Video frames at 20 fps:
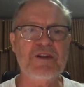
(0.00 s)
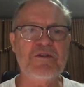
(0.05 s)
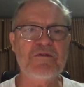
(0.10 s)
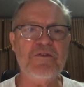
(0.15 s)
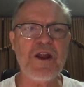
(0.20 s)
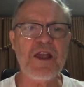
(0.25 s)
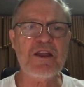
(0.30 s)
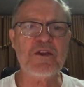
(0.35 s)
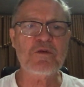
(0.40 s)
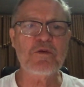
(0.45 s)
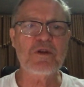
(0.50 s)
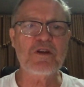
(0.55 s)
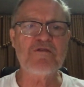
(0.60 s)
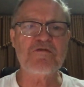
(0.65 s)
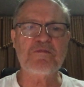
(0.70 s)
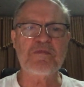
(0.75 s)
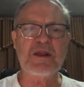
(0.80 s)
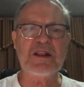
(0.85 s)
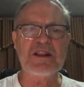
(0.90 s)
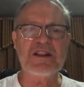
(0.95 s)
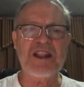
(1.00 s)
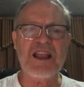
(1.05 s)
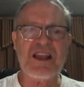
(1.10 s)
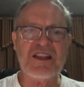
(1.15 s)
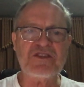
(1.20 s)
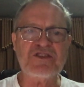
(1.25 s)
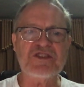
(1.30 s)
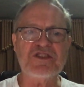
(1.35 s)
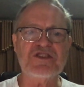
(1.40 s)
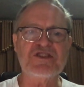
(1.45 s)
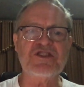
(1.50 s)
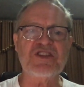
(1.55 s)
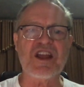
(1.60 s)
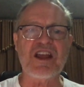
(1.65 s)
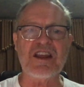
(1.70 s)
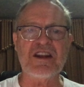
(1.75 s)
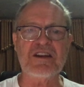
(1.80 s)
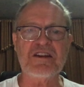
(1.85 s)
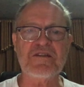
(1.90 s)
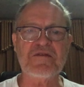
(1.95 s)
Frank would have been less
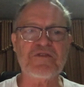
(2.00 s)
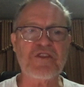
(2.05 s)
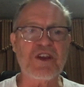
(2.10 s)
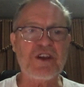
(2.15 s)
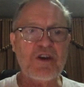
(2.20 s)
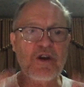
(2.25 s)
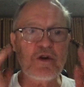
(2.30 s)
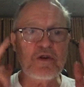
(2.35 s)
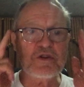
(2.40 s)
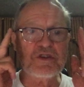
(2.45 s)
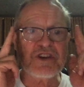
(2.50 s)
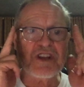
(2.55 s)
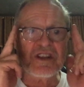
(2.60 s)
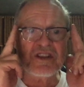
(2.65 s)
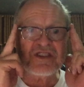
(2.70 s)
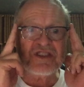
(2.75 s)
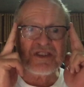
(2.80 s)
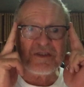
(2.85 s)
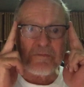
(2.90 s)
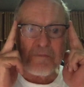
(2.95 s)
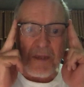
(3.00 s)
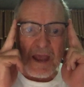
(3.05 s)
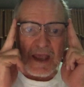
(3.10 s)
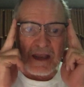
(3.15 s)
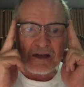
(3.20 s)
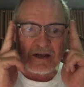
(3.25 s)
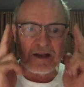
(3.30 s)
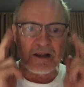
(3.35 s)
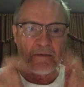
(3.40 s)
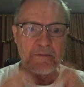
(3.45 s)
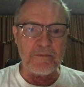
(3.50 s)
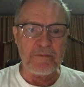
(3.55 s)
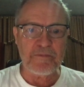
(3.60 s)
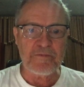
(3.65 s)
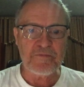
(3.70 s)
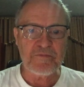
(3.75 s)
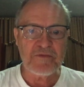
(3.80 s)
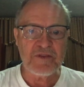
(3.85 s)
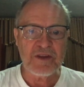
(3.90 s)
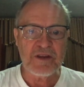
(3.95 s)
stunned if the coach had smacked him.
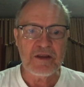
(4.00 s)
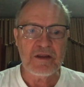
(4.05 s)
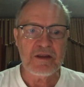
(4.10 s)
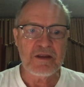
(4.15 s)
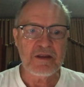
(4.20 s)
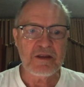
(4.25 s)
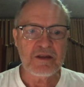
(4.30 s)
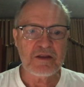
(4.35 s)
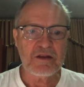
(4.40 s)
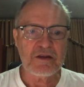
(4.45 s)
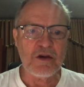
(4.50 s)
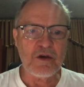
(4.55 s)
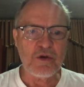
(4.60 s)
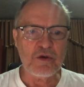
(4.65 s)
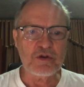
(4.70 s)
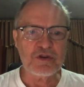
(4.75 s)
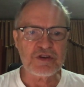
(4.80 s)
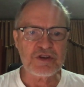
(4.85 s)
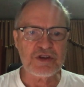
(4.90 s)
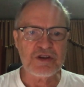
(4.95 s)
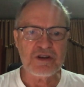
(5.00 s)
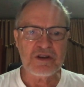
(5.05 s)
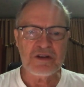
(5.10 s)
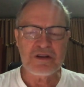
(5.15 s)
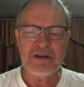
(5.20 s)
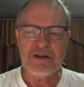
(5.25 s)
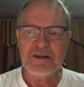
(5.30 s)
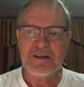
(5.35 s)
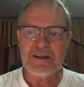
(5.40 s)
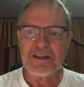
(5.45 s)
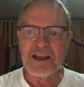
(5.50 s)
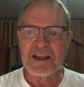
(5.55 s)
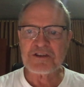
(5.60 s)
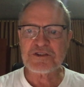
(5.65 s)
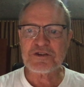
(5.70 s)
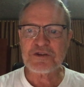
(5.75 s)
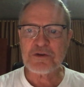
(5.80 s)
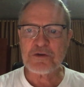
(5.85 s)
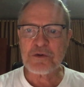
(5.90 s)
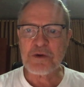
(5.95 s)
Coach,
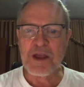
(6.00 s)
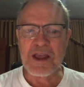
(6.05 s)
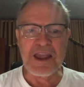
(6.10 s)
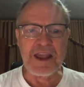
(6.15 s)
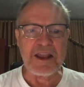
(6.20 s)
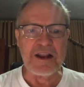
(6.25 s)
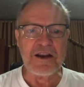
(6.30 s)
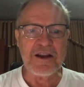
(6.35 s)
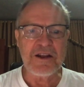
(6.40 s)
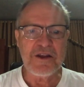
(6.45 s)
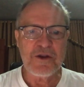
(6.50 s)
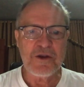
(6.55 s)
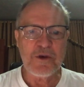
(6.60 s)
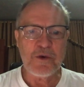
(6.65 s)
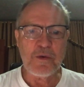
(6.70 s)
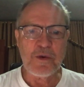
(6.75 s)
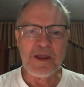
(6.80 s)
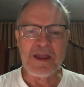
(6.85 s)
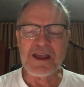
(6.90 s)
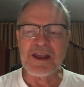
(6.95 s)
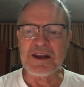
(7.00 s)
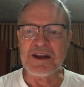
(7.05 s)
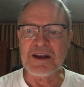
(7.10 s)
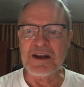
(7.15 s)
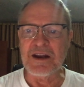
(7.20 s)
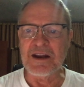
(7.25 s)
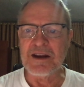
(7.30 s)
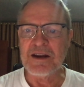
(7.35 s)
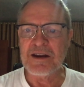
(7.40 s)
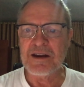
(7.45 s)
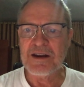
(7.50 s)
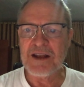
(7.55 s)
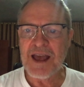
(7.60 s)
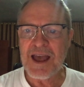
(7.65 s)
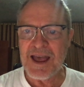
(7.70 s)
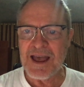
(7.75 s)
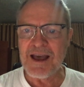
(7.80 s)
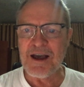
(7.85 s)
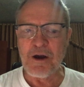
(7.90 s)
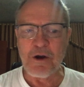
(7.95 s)
that's great. When?
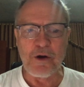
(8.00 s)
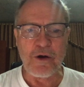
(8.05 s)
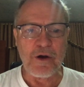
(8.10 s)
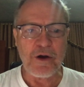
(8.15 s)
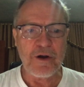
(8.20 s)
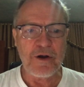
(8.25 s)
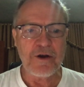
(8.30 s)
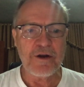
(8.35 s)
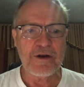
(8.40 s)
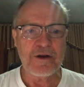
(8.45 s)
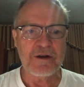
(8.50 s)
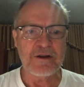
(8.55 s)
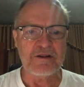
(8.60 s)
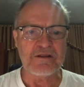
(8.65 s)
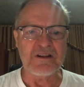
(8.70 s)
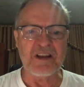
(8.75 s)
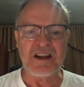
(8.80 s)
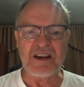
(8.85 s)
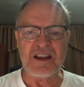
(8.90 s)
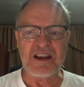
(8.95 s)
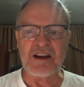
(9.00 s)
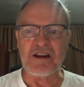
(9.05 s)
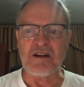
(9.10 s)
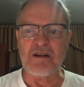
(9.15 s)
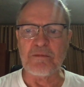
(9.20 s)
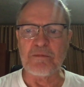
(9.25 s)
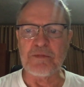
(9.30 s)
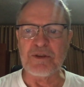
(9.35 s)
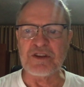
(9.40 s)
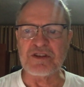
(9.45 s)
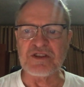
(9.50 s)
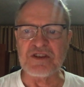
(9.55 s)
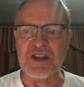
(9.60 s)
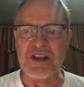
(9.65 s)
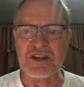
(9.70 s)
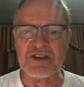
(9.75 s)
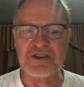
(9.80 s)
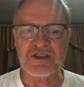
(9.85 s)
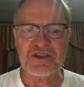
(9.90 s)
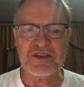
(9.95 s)
How? None of your
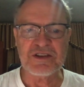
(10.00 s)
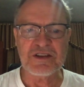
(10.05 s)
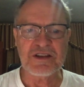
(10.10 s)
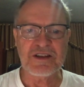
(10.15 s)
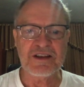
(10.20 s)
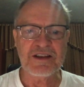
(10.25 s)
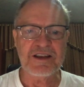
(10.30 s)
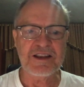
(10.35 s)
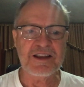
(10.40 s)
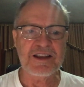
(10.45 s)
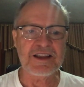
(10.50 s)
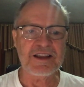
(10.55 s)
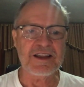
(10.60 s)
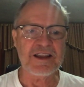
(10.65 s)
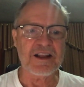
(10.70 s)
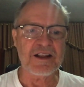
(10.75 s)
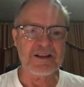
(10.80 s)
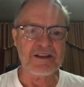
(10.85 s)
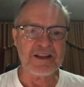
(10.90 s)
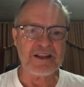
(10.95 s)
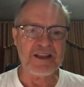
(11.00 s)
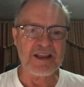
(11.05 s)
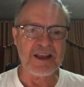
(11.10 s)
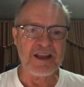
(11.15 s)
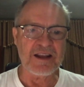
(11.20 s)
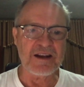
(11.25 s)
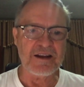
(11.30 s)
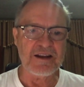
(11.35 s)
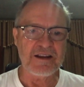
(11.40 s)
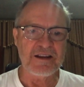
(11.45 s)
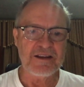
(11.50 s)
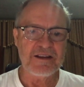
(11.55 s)
business, he yelled again.